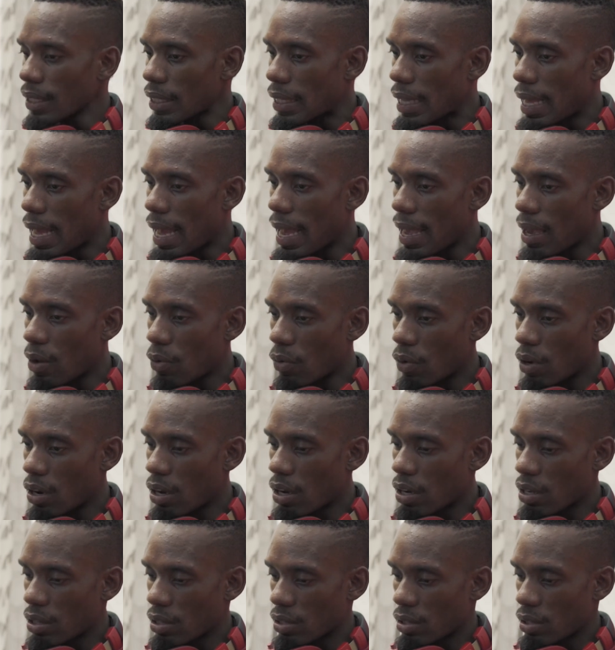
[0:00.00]
I
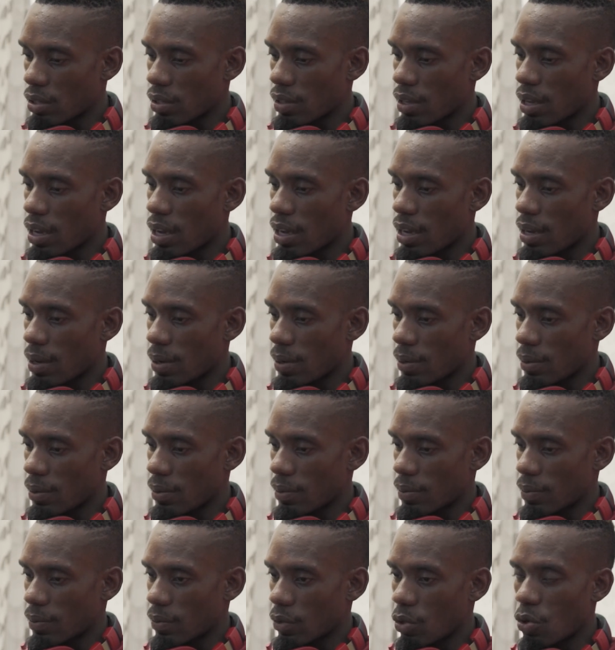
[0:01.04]
was
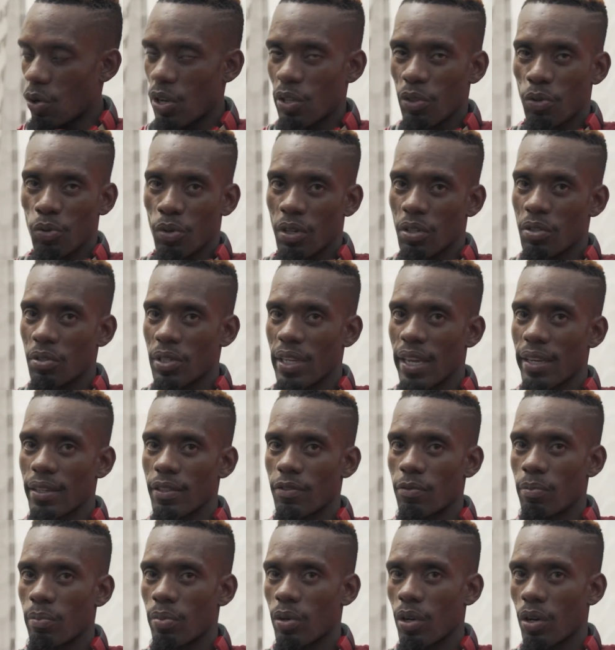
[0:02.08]
going through a
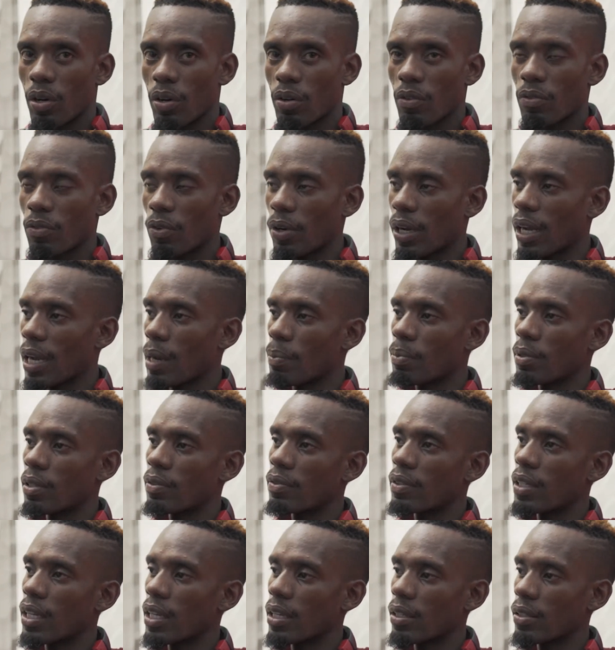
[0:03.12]
creative block for a couple
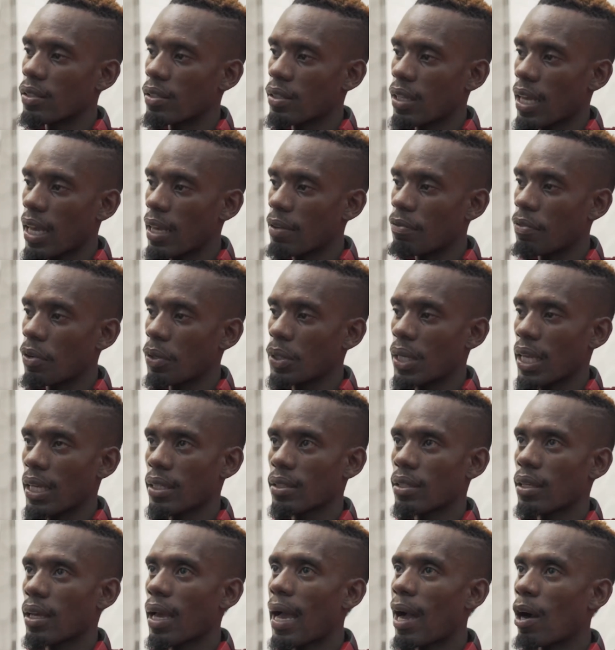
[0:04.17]
of days. I felt like
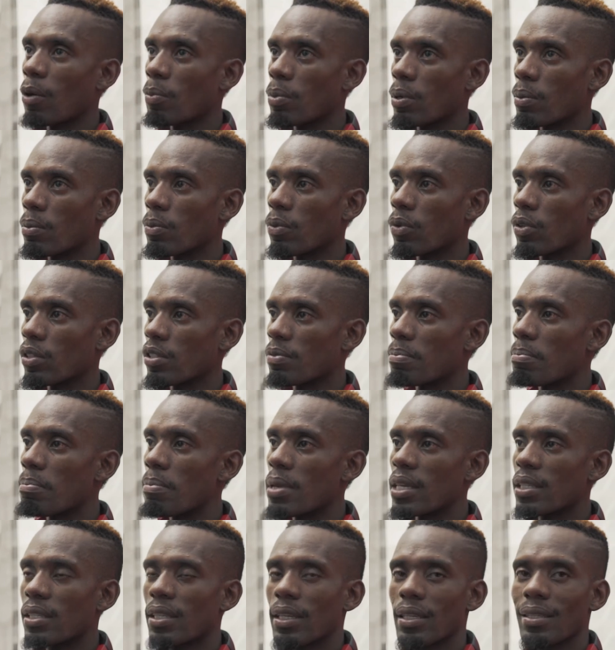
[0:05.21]
the album was
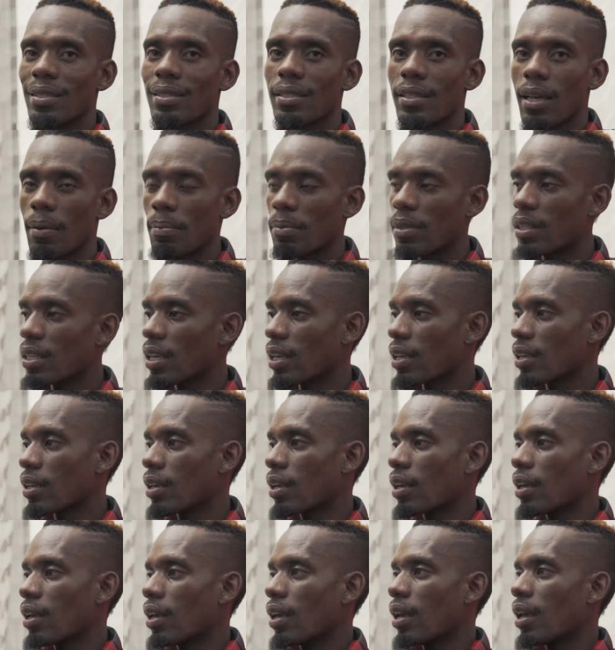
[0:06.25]
missing something.
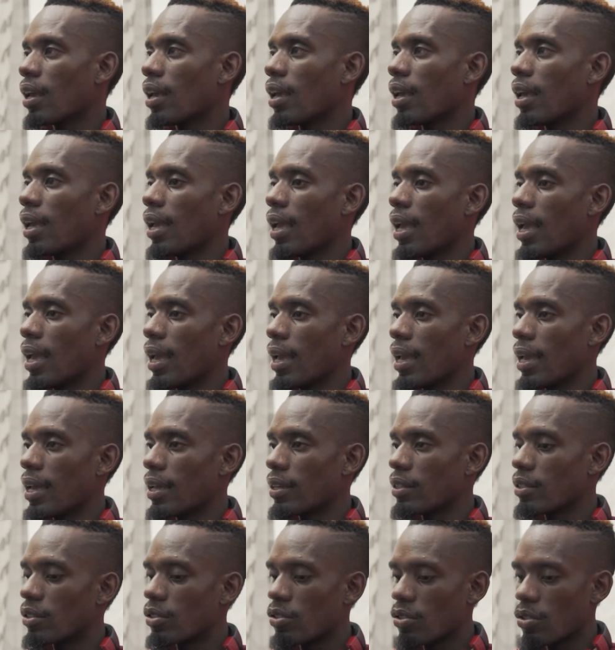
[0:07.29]

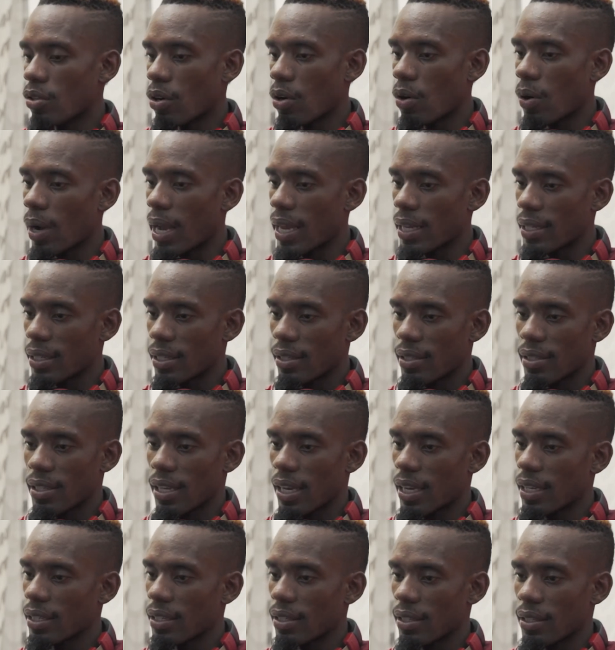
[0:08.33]
And so I
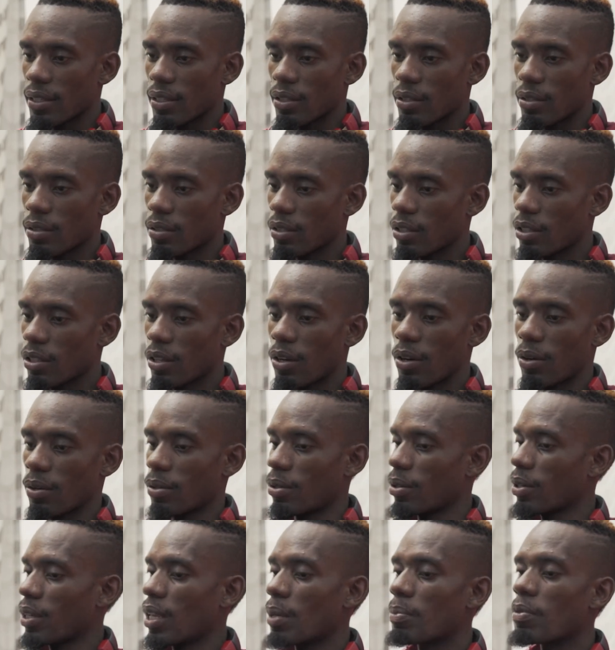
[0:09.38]
decided,
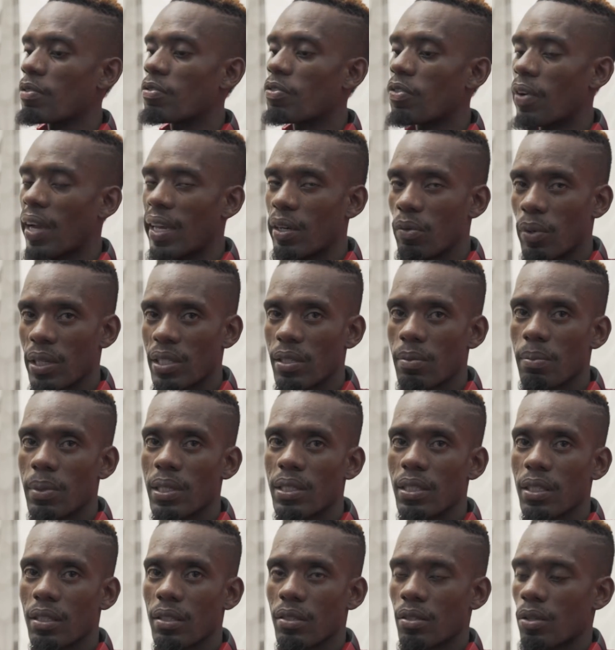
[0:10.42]
let me find what's missing.